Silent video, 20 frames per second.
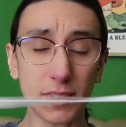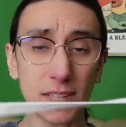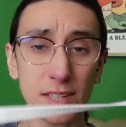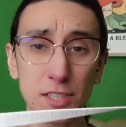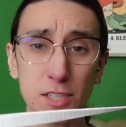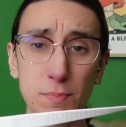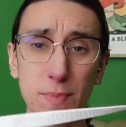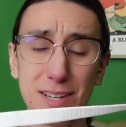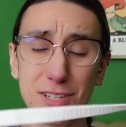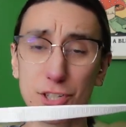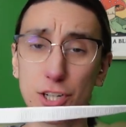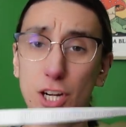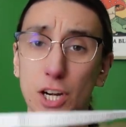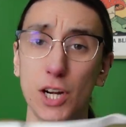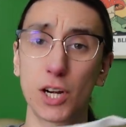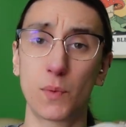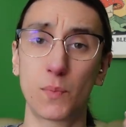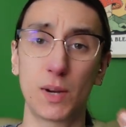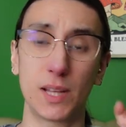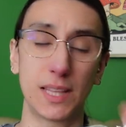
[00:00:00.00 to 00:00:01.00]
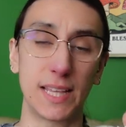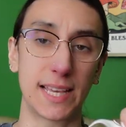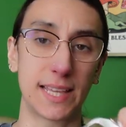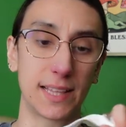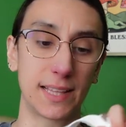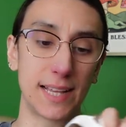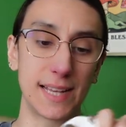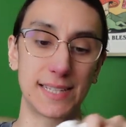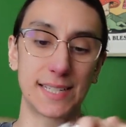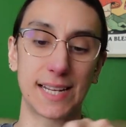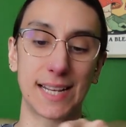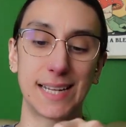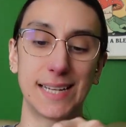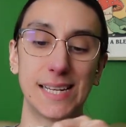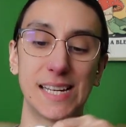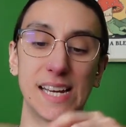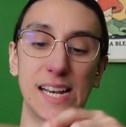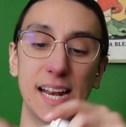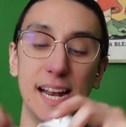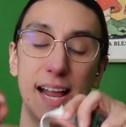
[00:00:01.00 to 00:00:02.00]
to measure what length elastic I
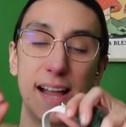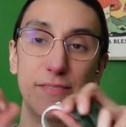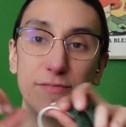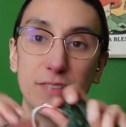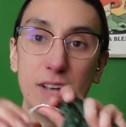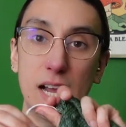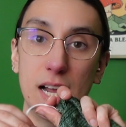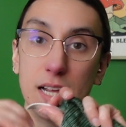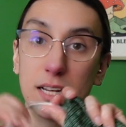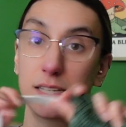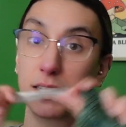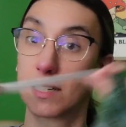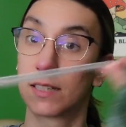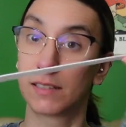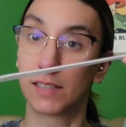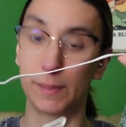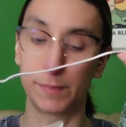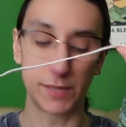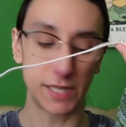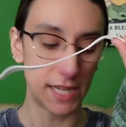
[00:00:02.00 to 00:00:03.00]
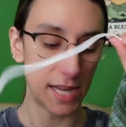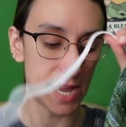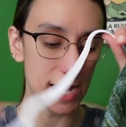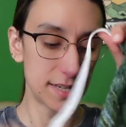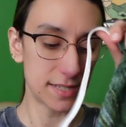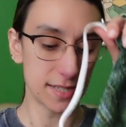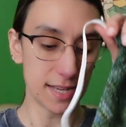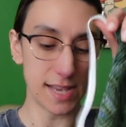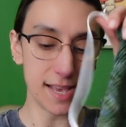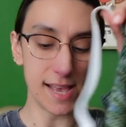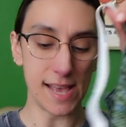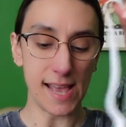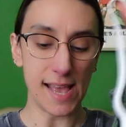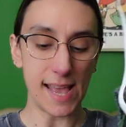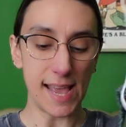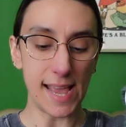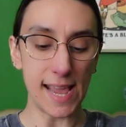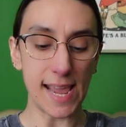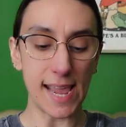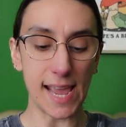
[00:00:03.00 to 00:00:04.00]
needed. I have not clipped it yet.
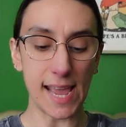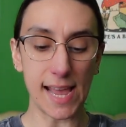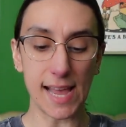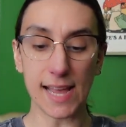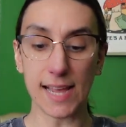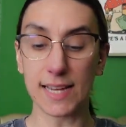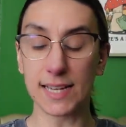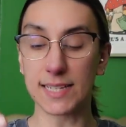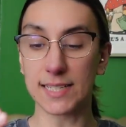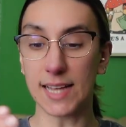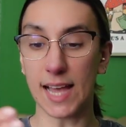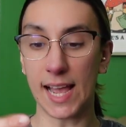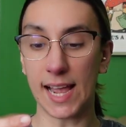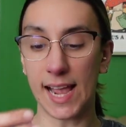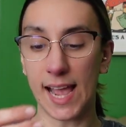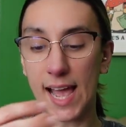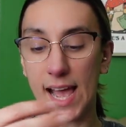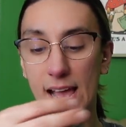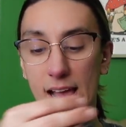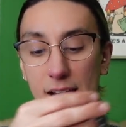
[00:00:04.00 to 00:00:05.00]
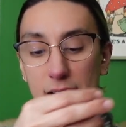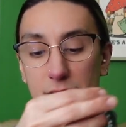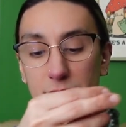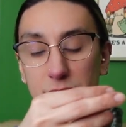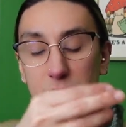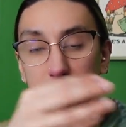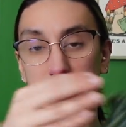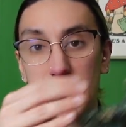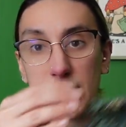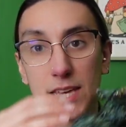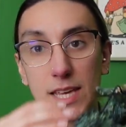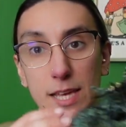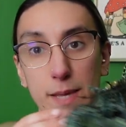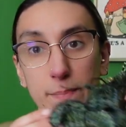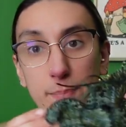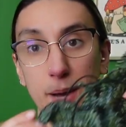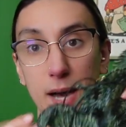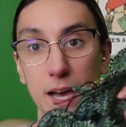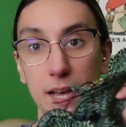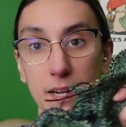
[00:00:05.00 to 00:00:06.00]
And I have the
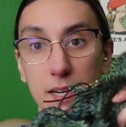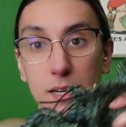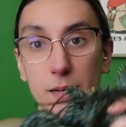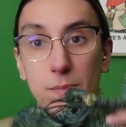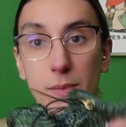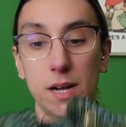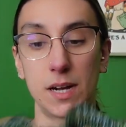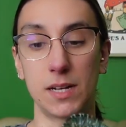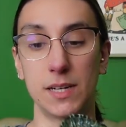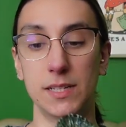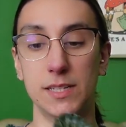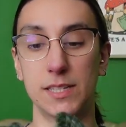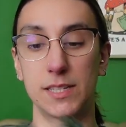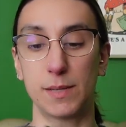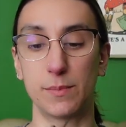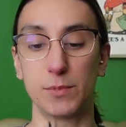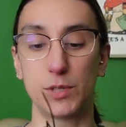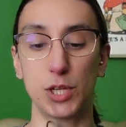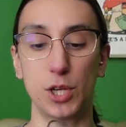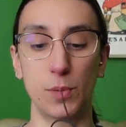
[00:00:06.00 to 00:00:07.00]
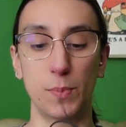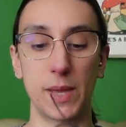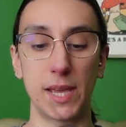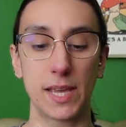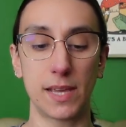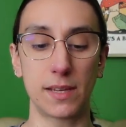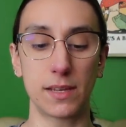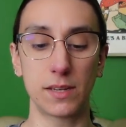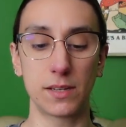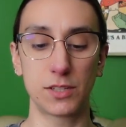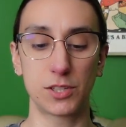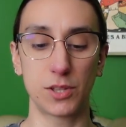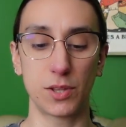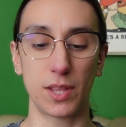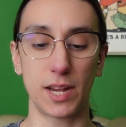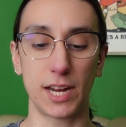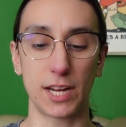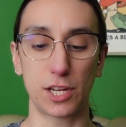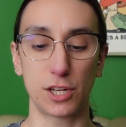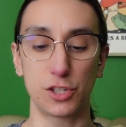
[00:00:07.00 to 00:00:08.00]
bottom on some tubing so
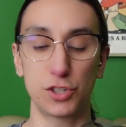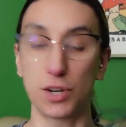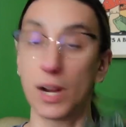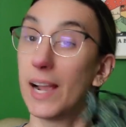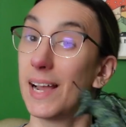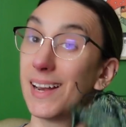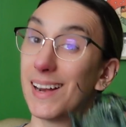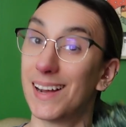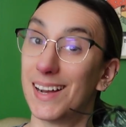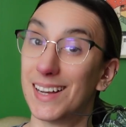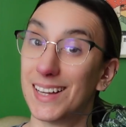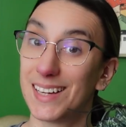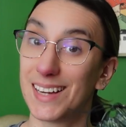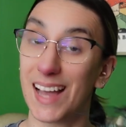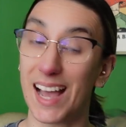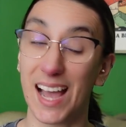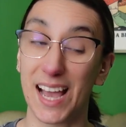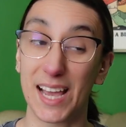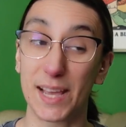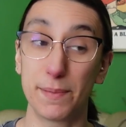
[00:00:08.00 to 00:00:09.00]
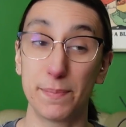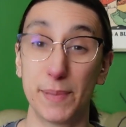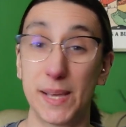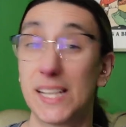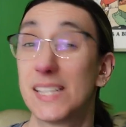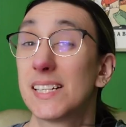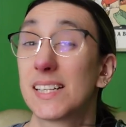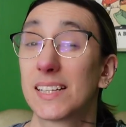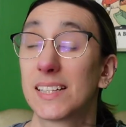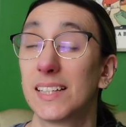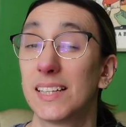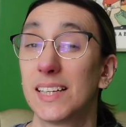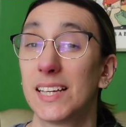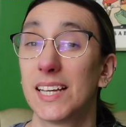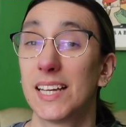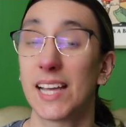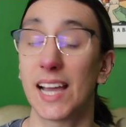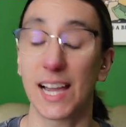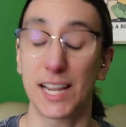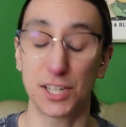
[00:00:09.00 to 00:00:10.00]
that I could try it on. I
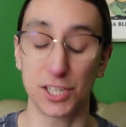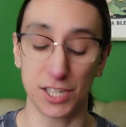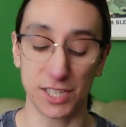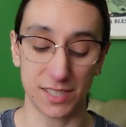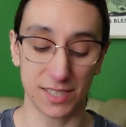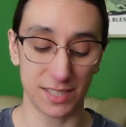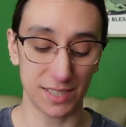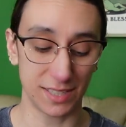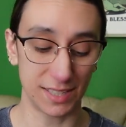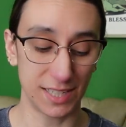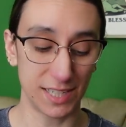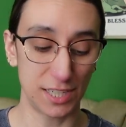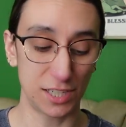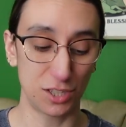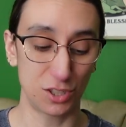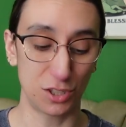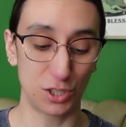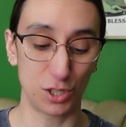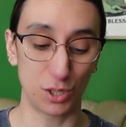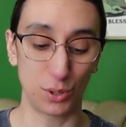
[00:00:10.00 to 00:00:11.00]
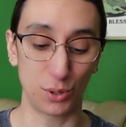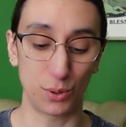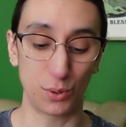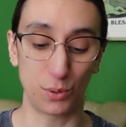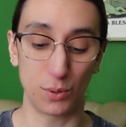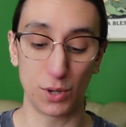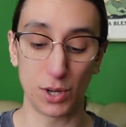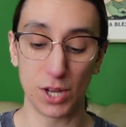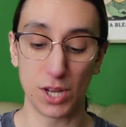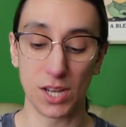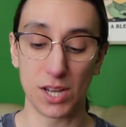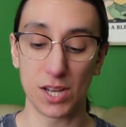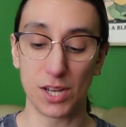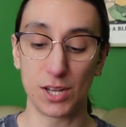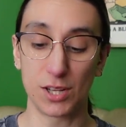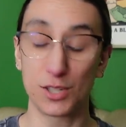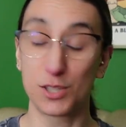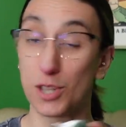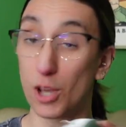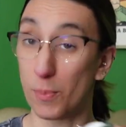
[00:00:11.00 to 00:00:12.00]
just need to
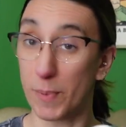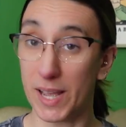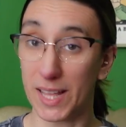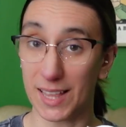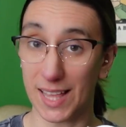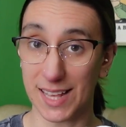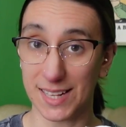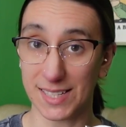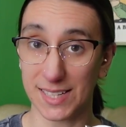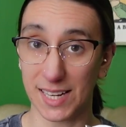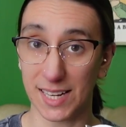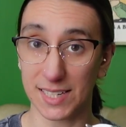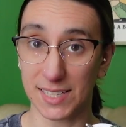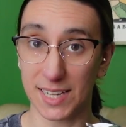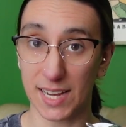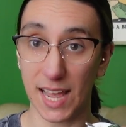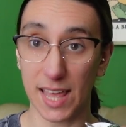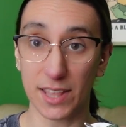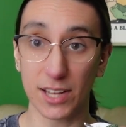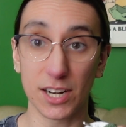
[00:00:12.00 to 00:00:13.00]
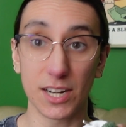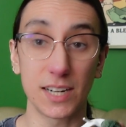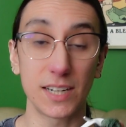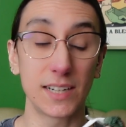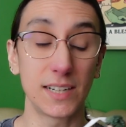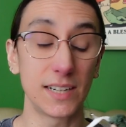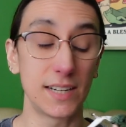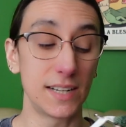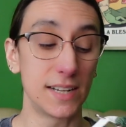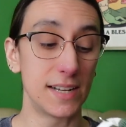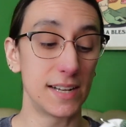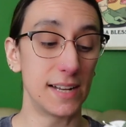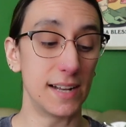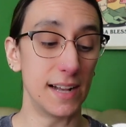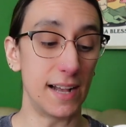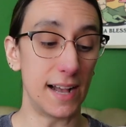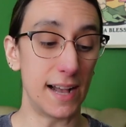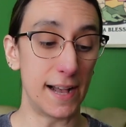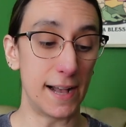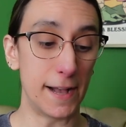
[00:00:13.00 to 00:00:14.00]
sew my elastic together
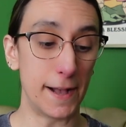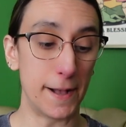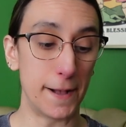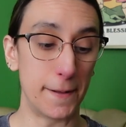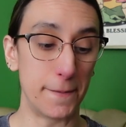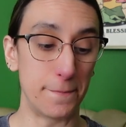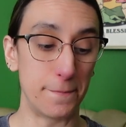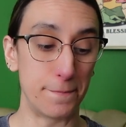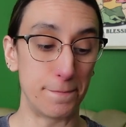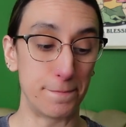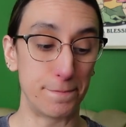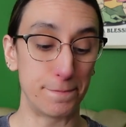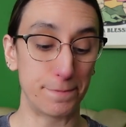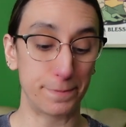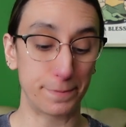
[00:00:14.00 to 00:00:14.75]
and